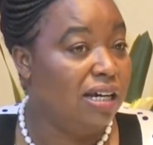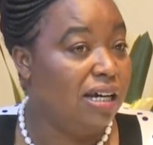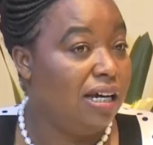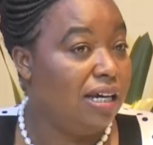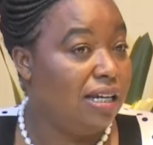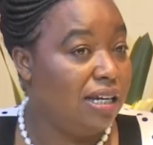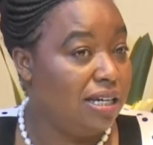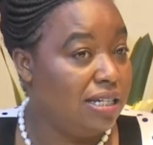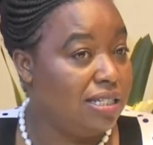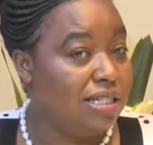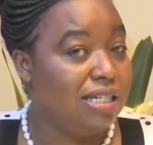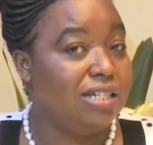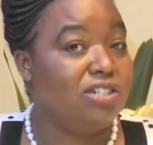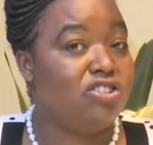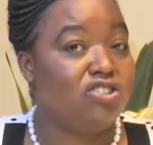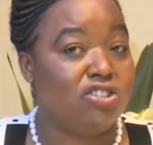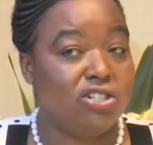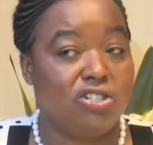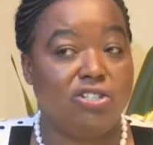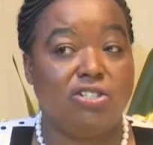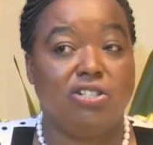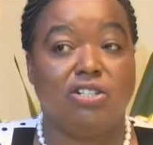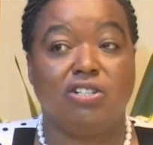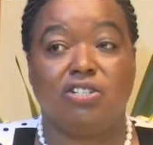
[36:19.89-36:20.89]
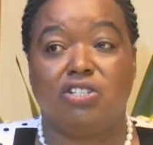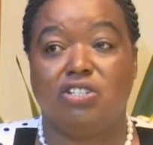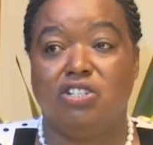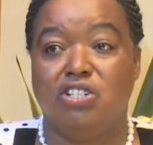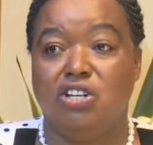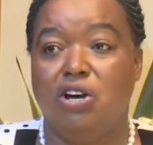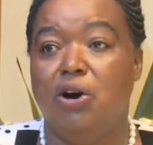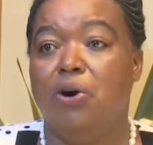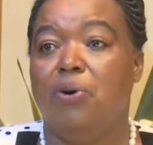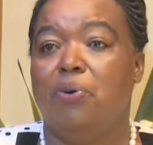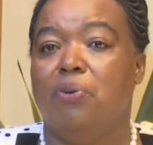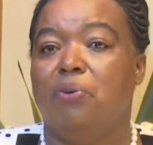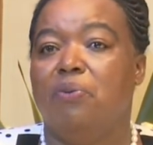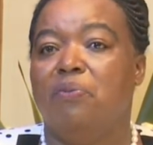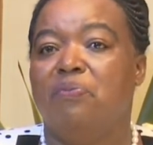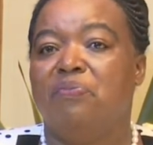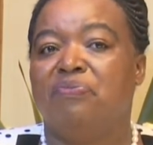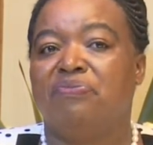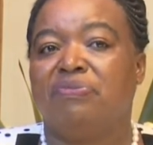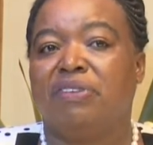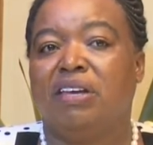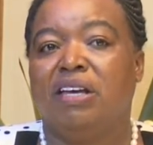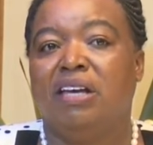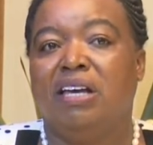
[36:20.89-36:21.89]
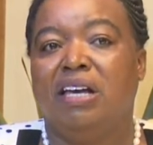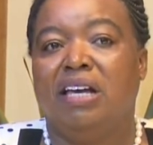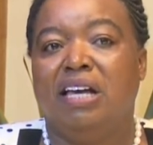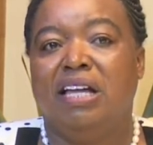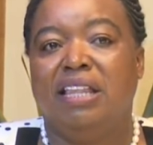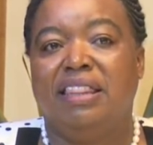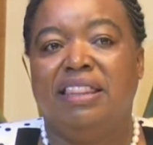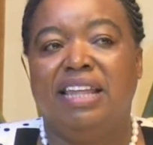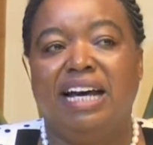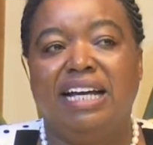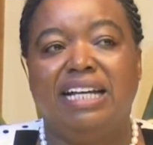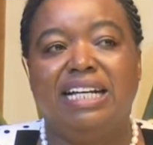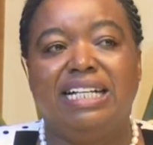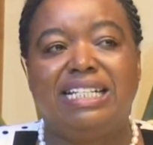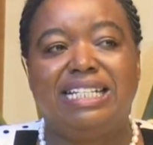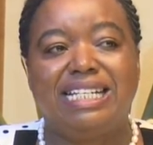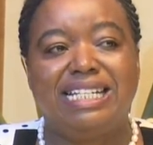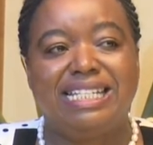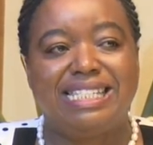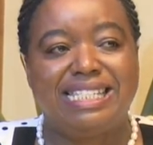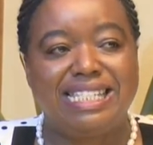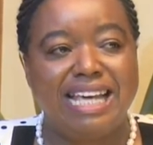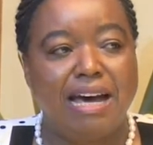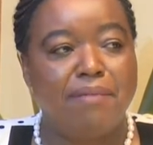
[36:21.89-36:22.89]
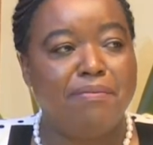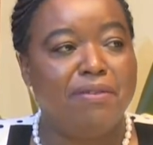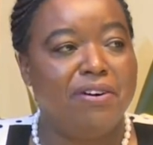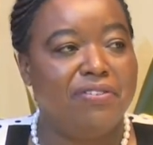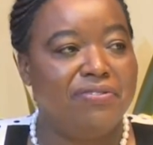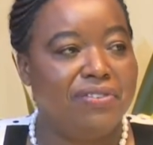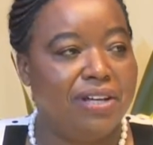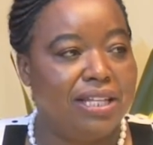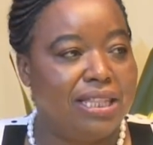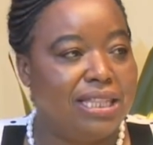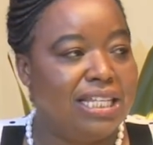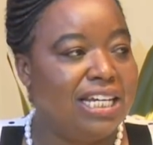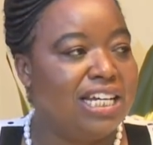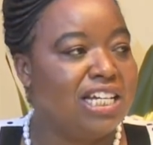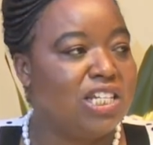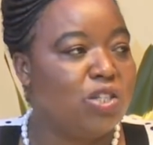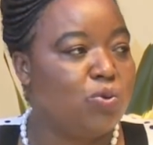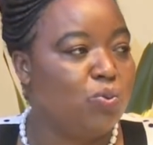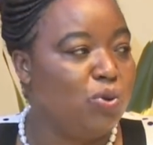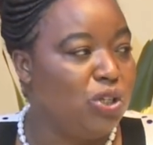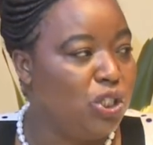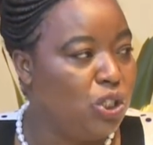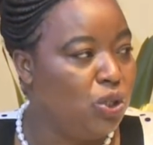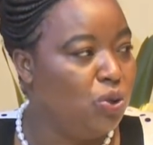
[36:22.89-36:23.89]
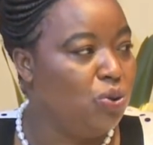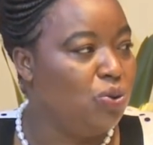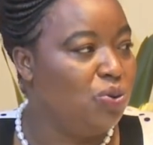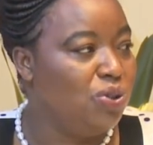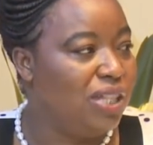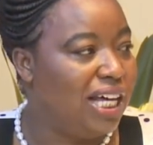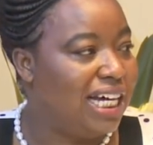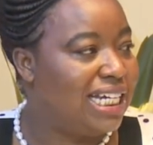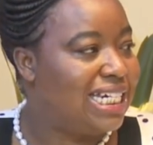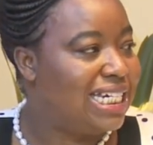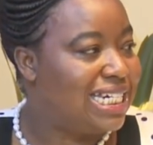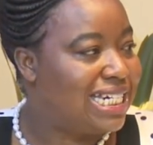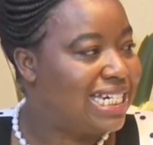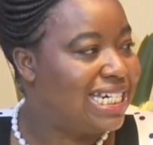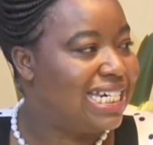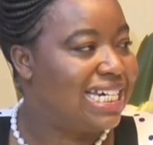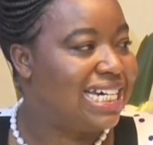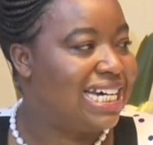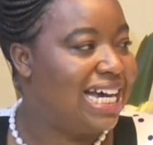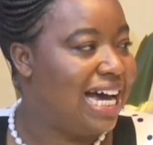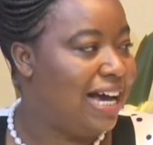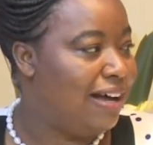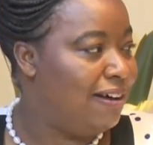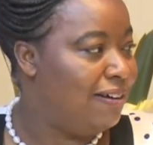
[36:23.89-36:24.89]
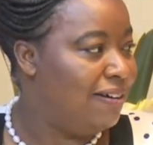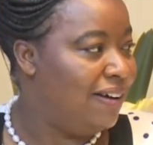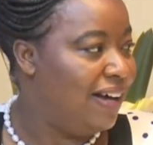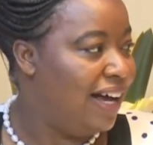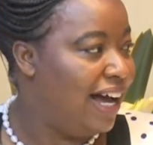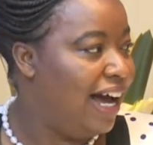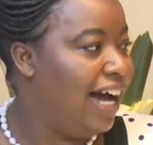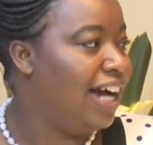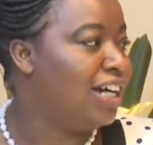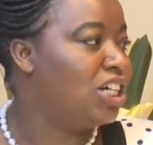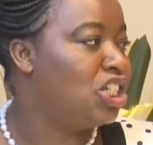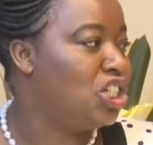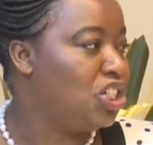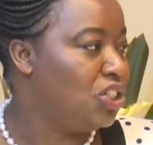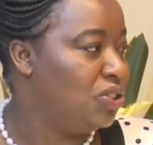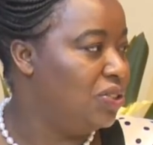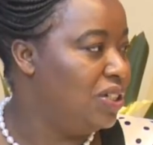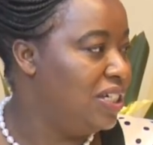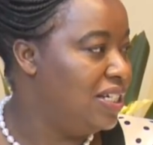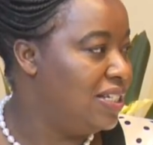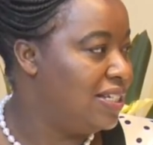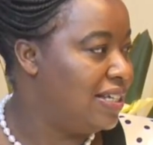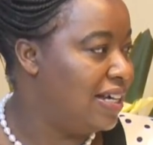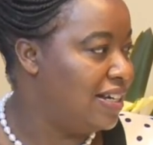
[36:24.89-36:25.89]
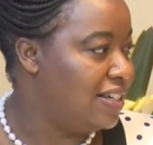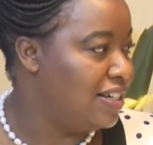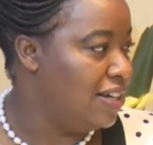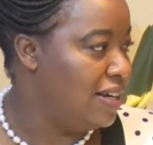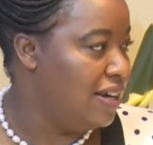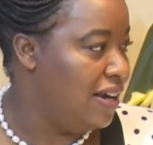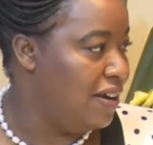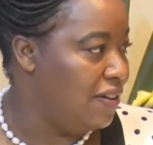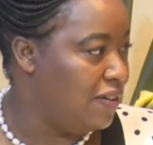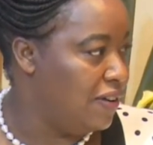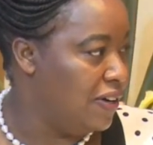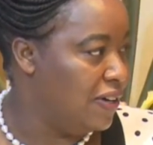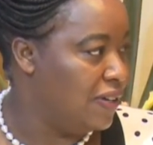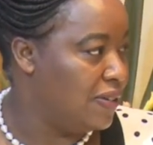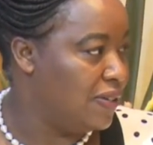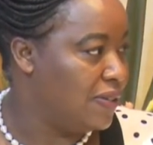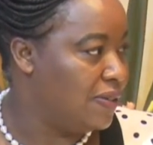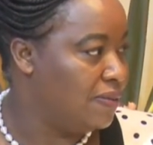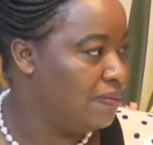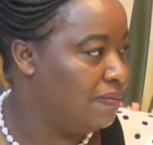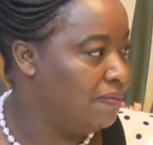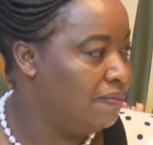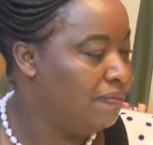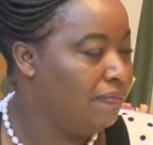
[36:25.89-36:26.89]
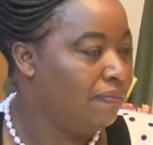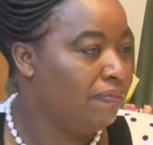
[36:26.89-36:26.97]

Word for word: It is interesting to know that it is some of the things we do that trigger action in certain areas.